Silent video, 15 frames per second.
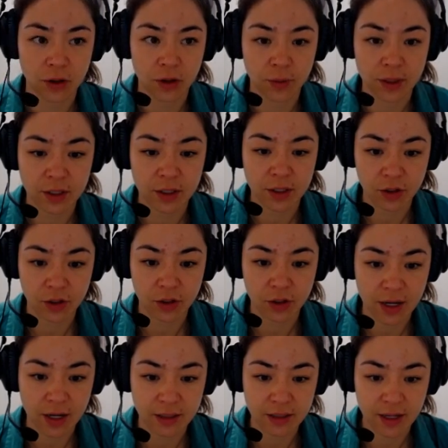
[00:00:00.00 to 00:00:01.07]
go
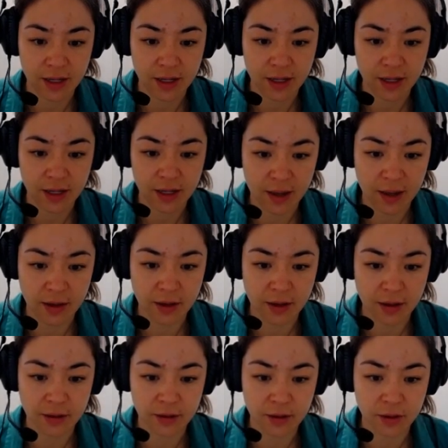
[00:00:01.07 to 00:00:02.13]
integrate
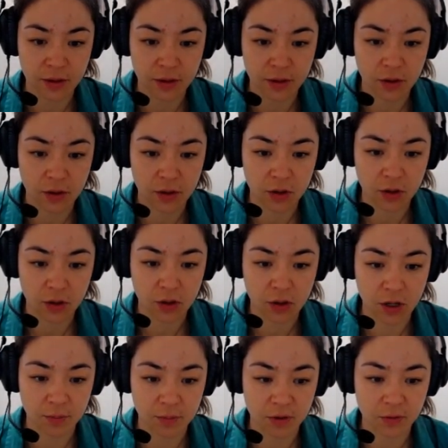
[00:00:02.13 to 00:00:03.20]
and
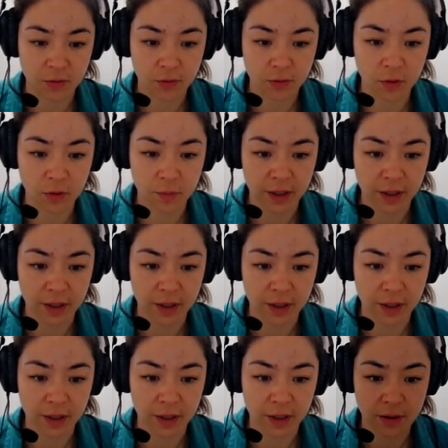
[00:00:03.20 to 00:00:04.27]
copy form
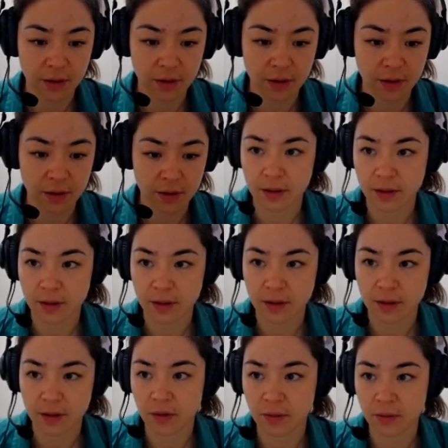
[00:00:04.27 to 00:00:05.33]
link.
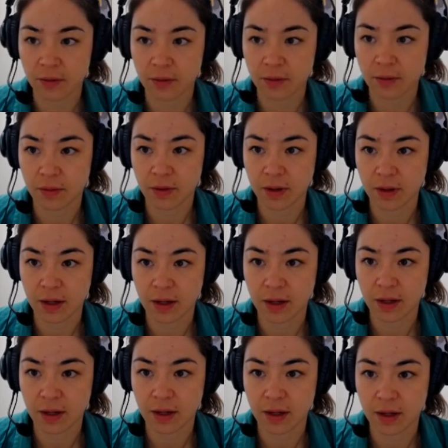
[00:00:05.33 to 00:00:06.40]
Now,
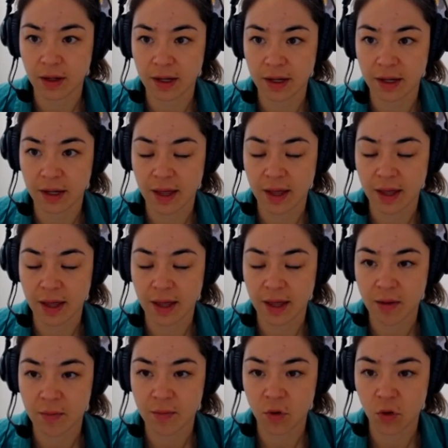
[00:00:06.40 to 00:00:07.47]
I
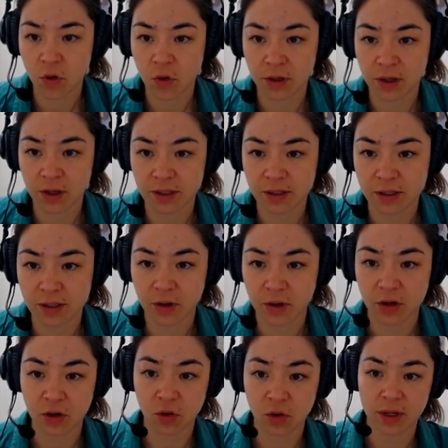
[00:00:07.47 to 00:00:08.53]
am opening this up in a
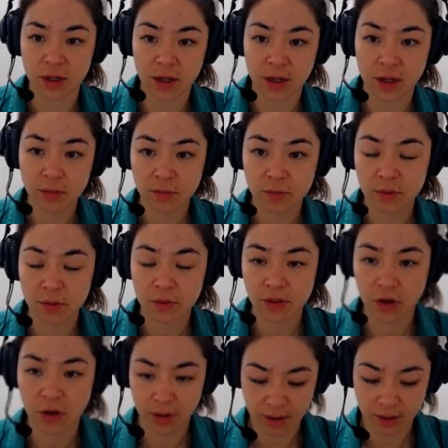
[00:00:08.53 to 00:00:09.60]
new window,
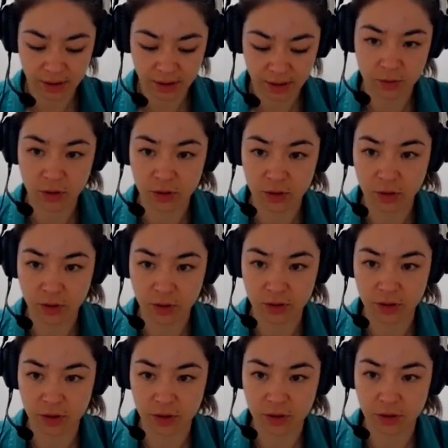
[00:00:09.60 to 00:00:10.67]
so I'm just going
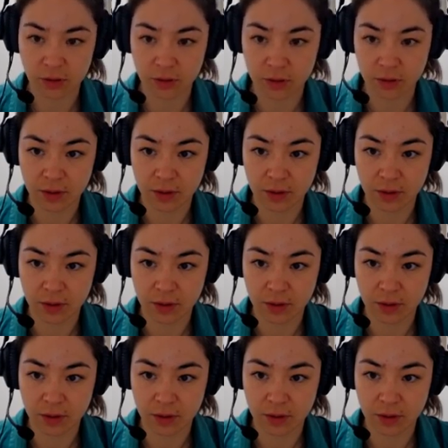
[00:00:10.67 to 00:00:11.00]
to